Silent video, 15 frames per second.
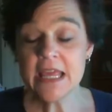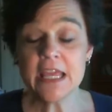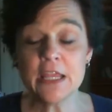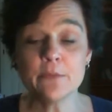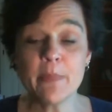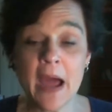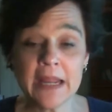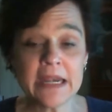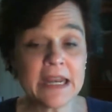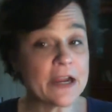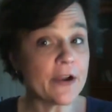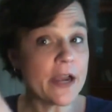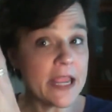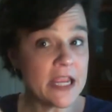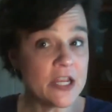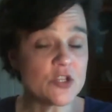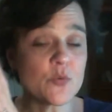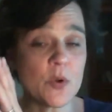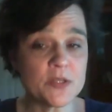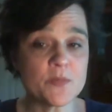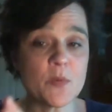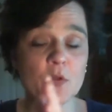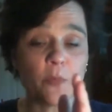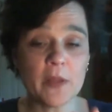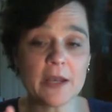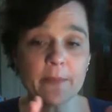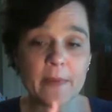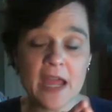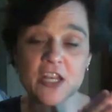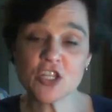In binary, each one's multiplied
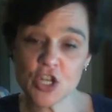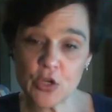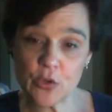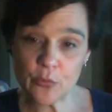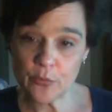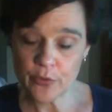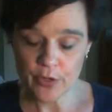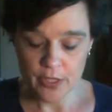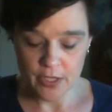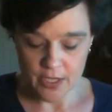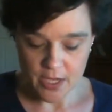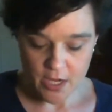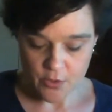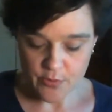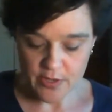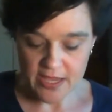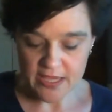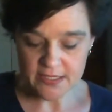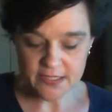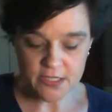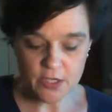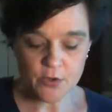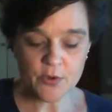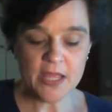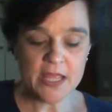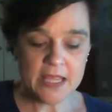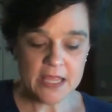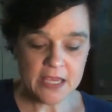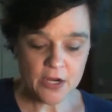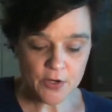by 2. Okay, so
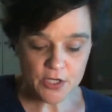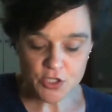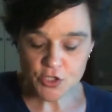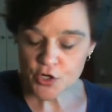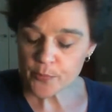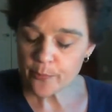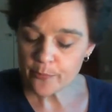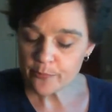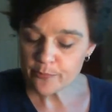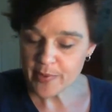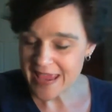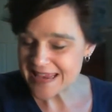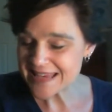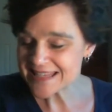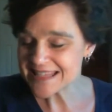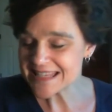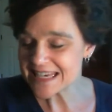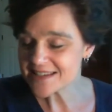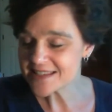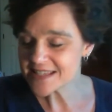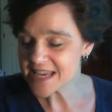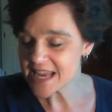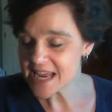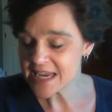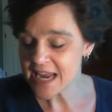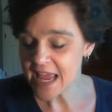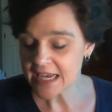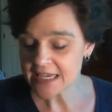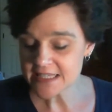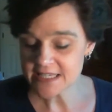here is your base 16
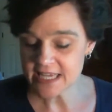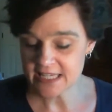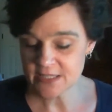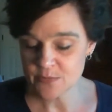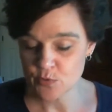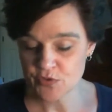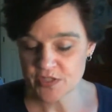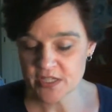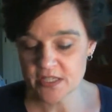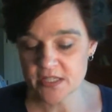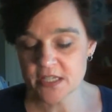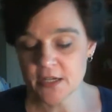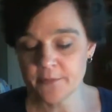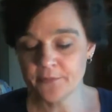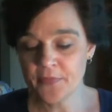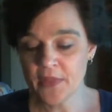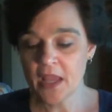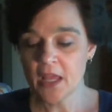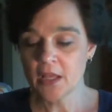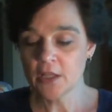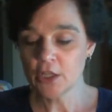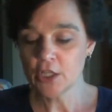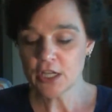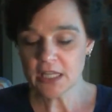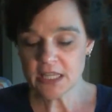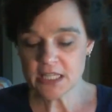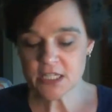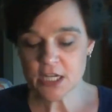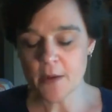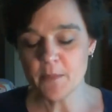hexadecimal system. Look at the
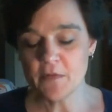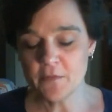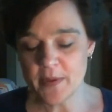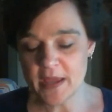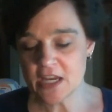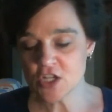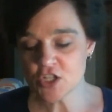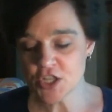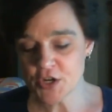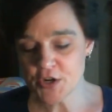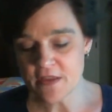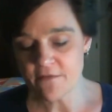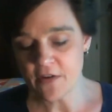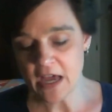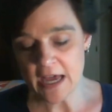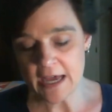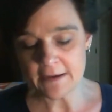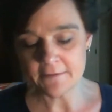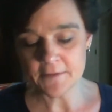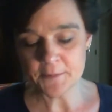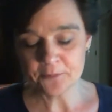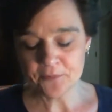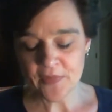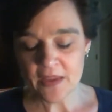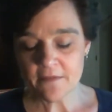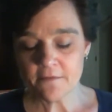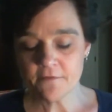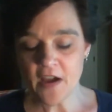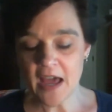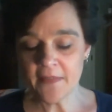top of page 35.
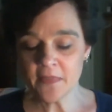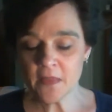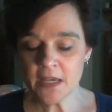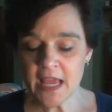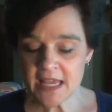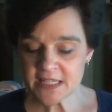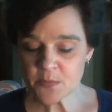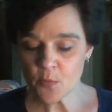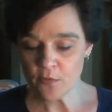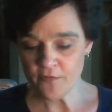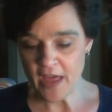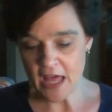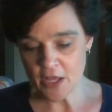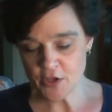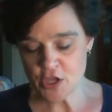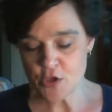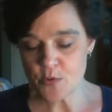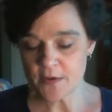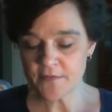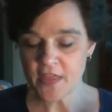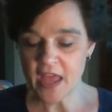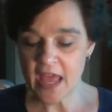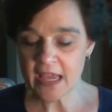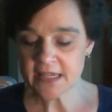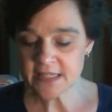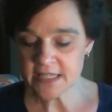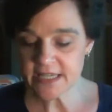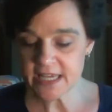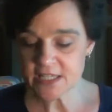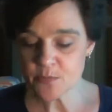Find the decimal value of the
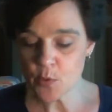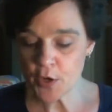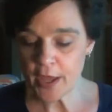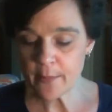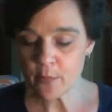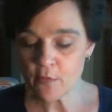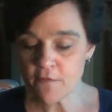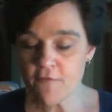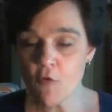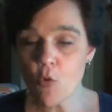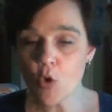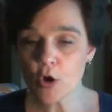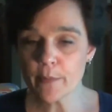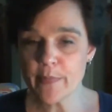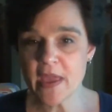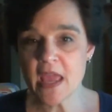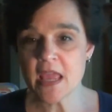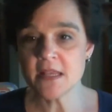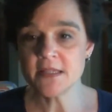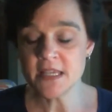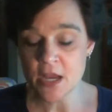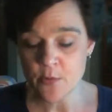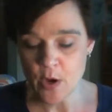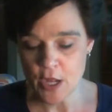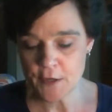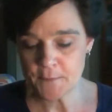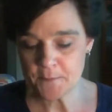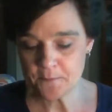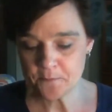hexadecimal number 4B0.